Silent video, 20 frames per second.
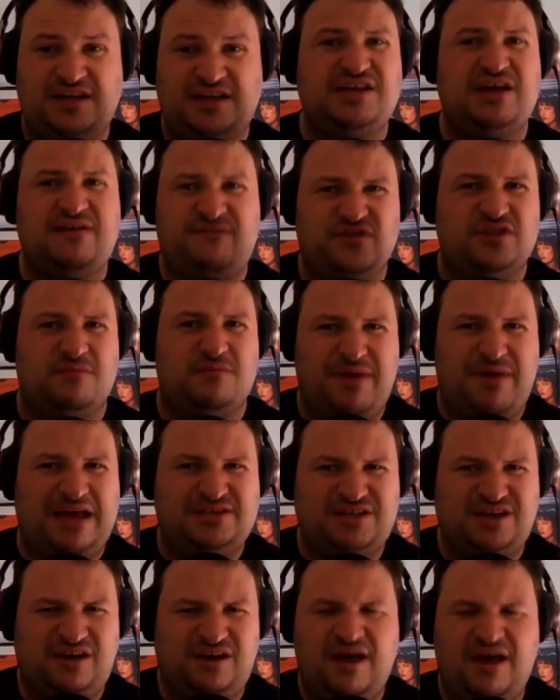say for the
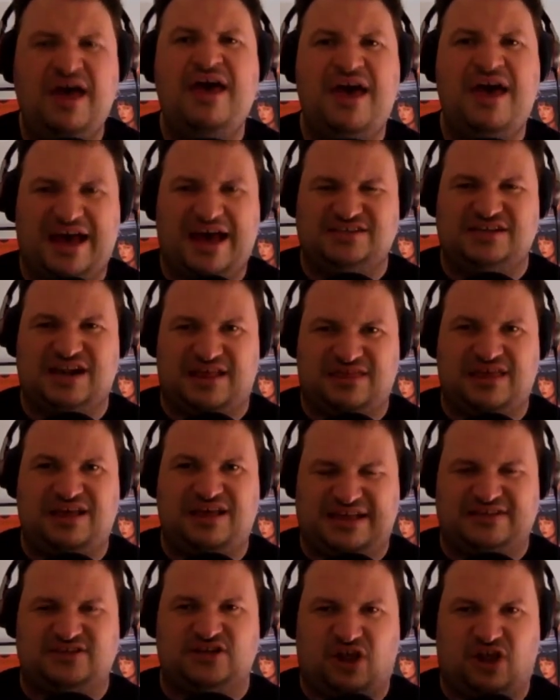better, as in I think
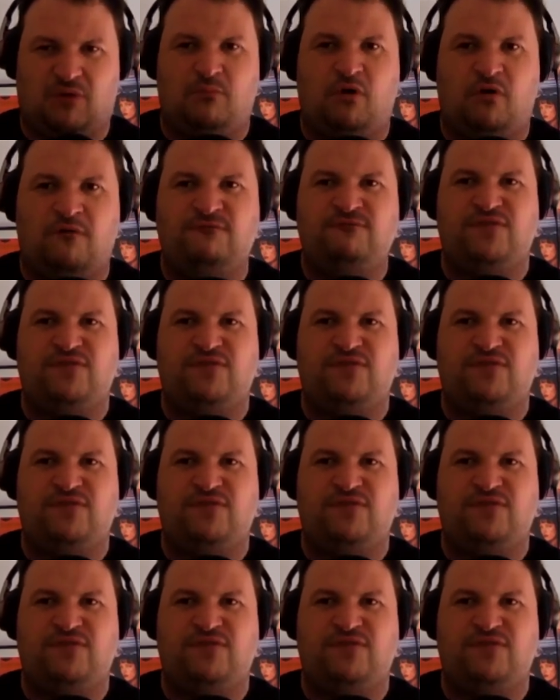that's a lot more